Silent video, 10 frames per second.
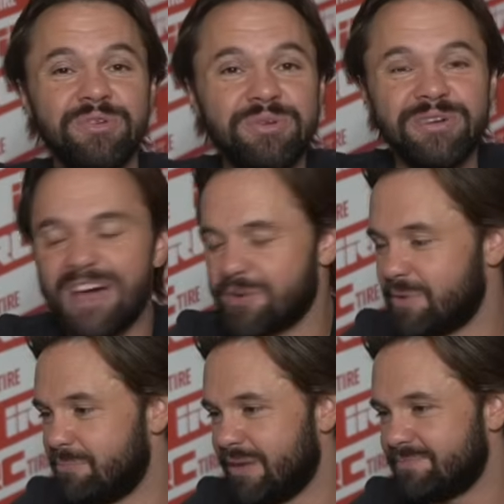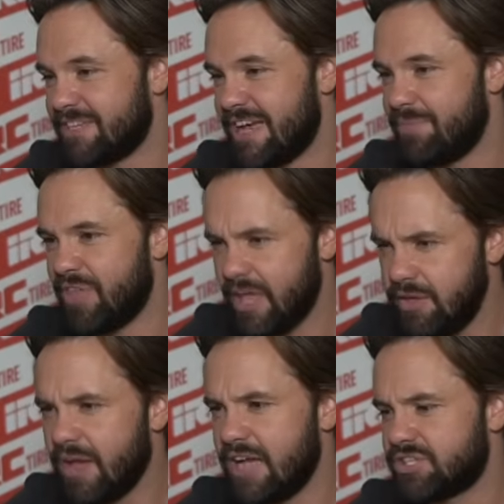We'll do another one. But
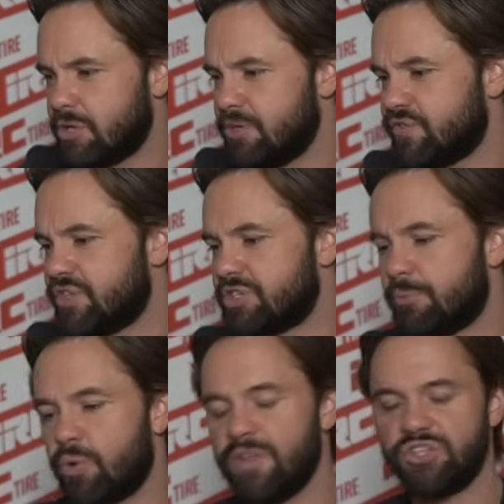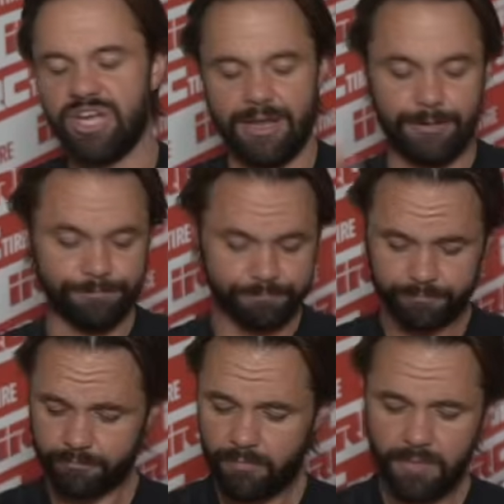thank you guys so much for the support of the channel.
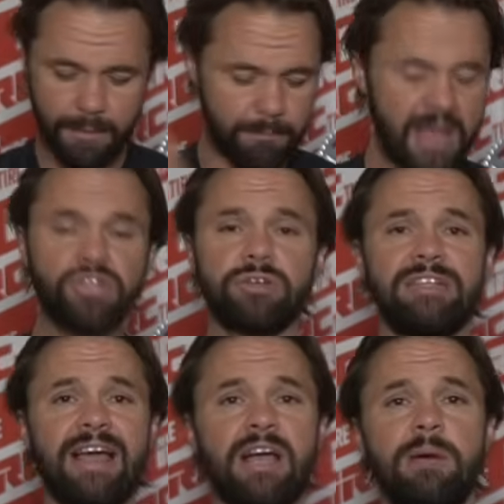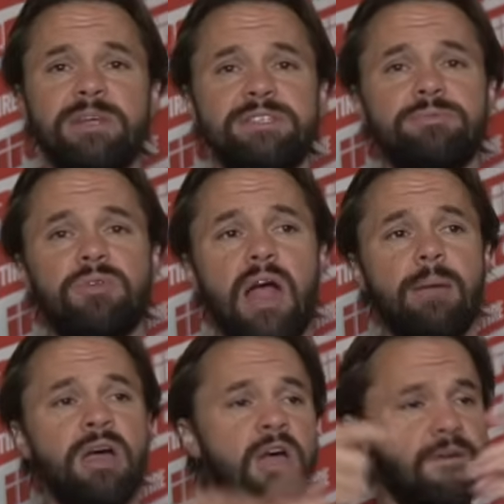Make sure to like, comment,
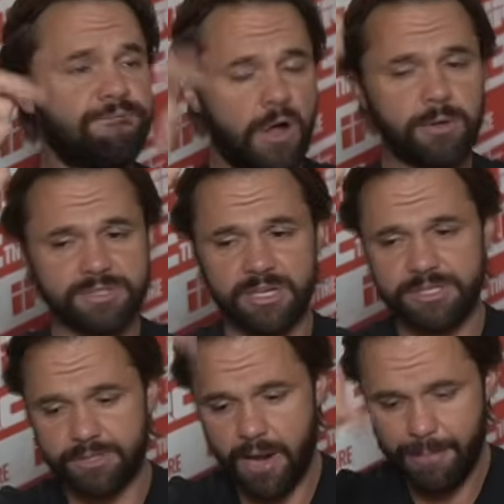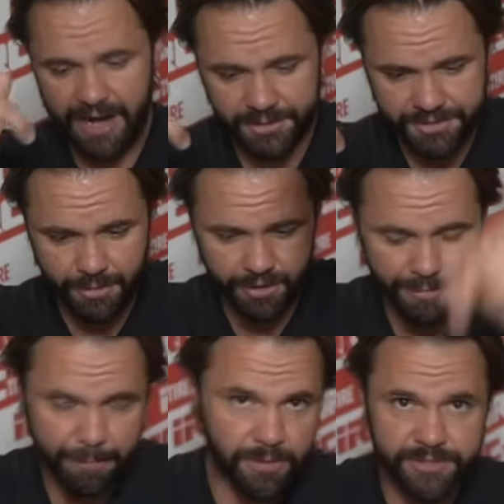subscribe. Follow us on Instagram at IRC Moto,
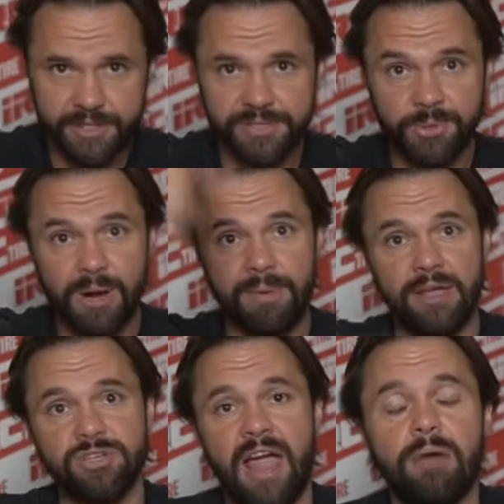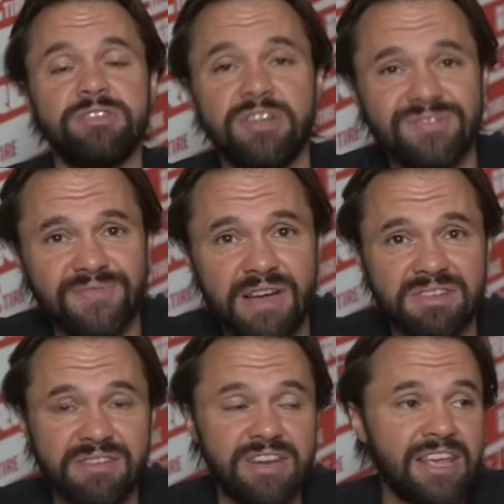my personal Instagram page at
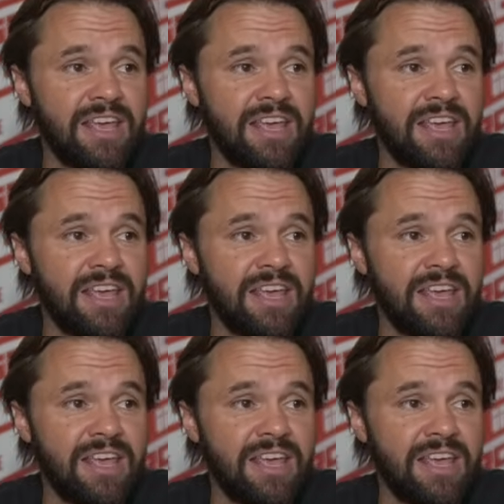RichLarsen511.